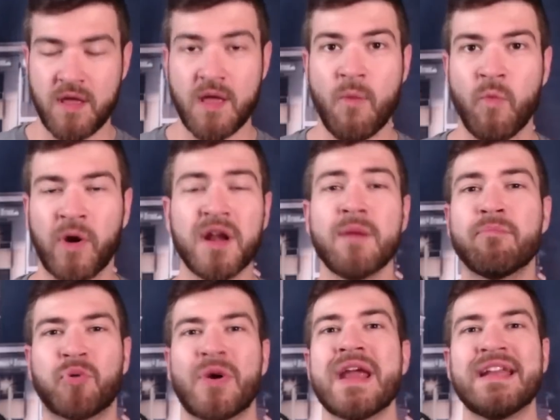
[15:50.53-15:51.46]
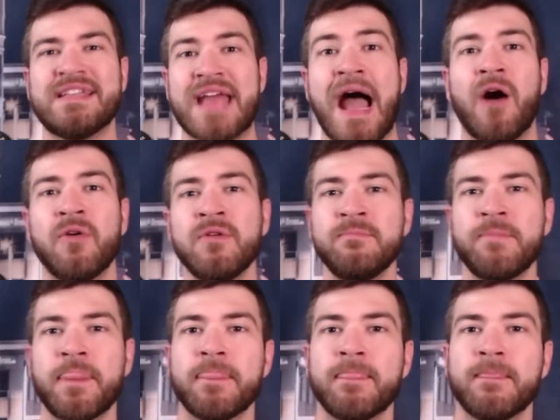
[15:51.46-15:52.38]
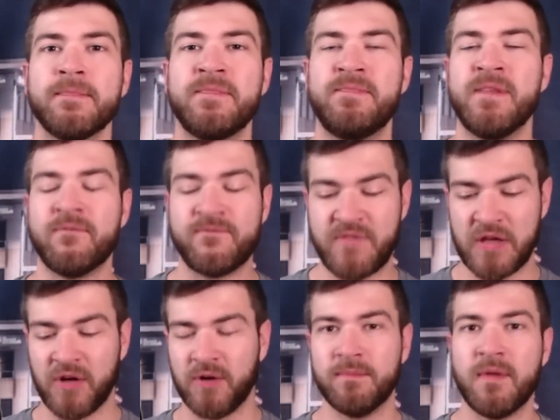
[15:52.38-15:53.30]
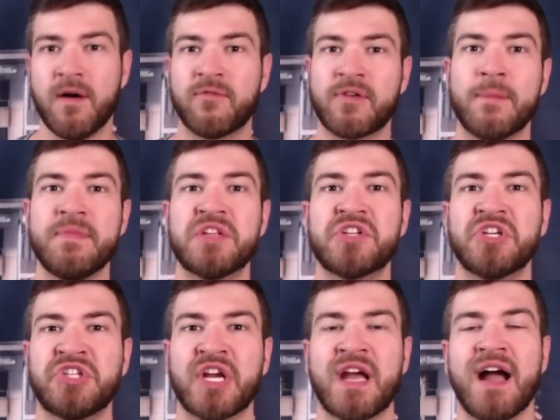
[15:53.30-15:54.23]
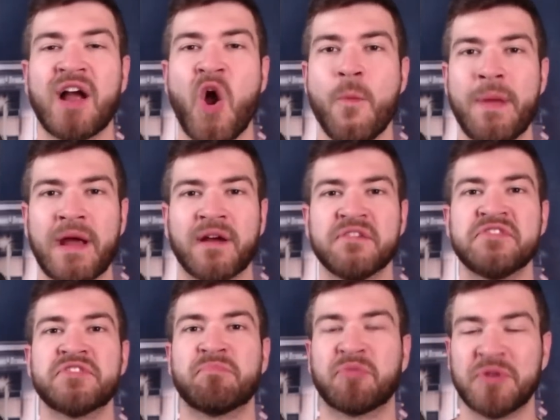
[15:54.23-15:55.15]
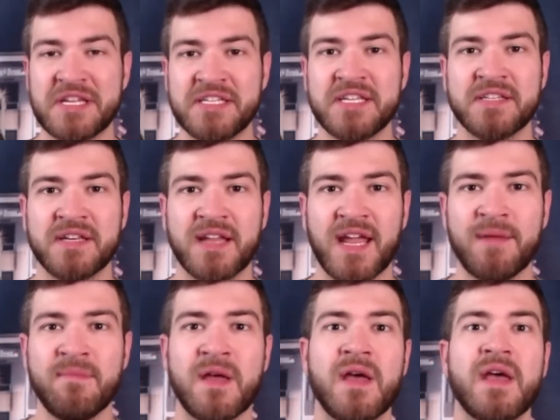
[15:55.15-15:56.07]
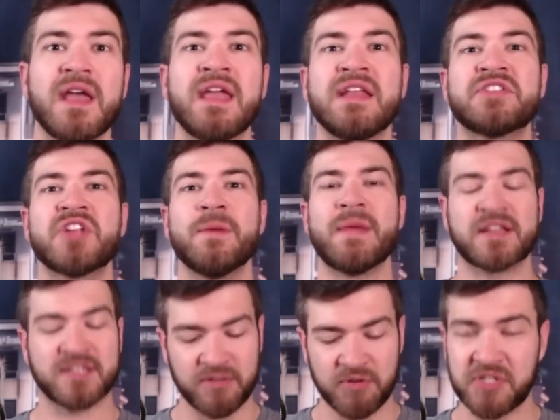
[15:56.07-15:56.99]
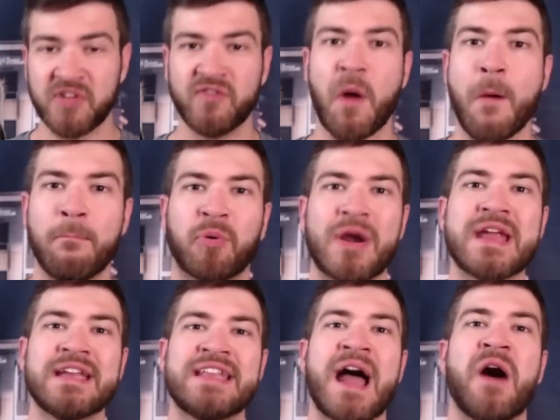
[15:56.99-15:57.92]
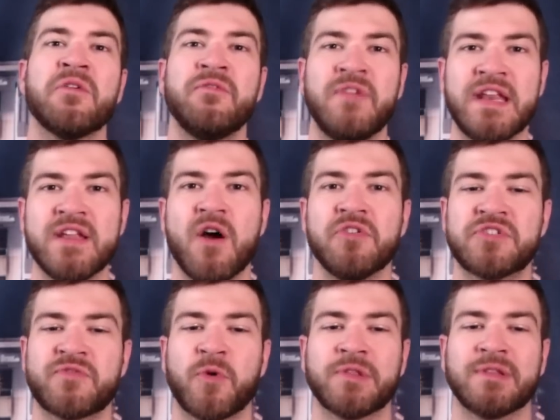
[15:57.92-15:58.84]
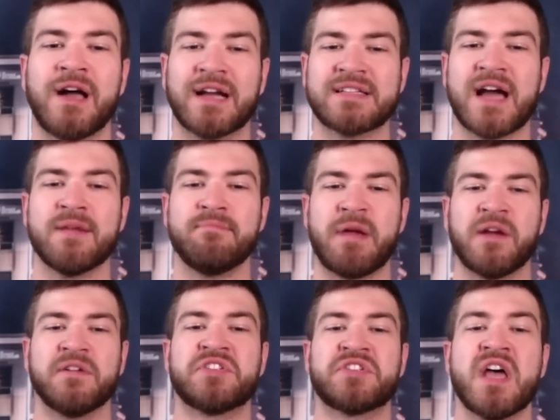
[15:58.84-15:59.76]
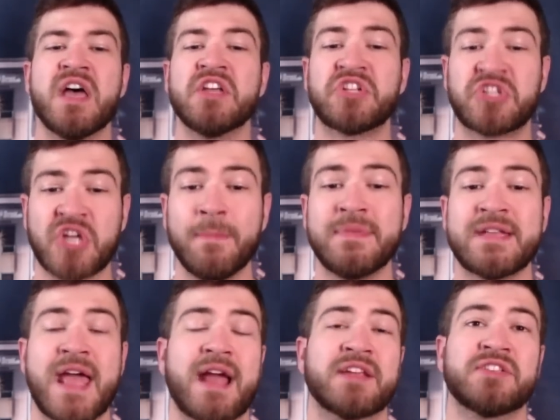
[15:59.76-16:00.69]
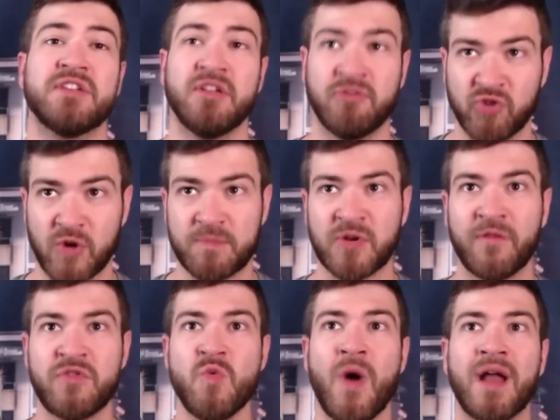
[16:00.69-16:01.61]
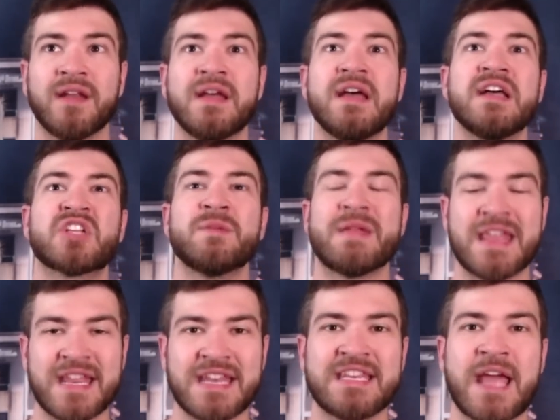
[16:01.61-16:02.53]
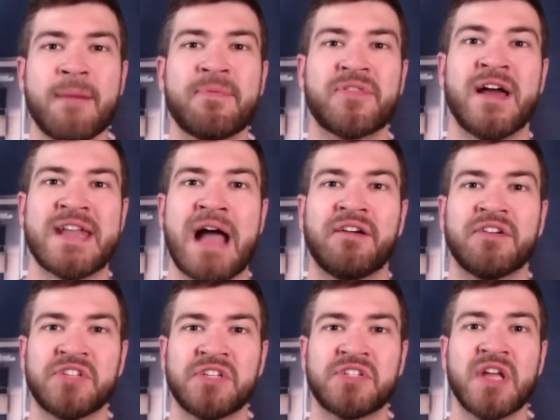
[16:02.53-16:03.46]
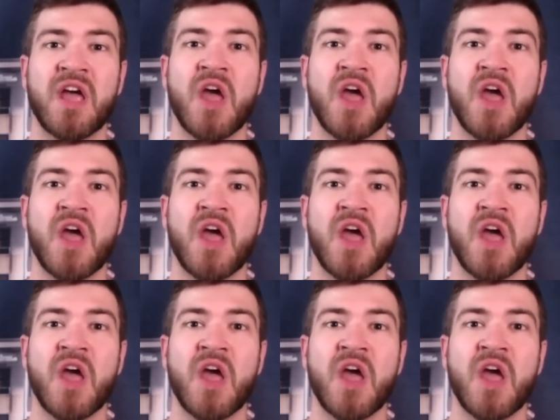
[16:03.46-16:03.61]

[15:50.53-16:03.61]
We're going to break down the film from this Chicago Bears preseason game in some exclusive breakdown videos for the Locked On Bears subtext group. So if you want some in-depth analysis